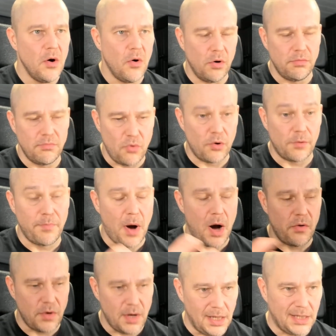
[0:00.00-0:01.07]
or more
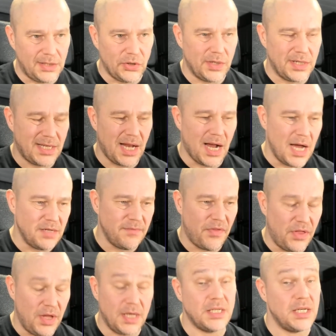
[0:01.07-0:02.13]
power electronic kind of
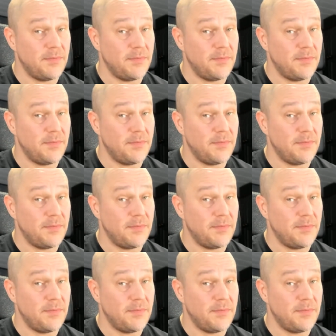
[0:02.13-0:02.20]
things,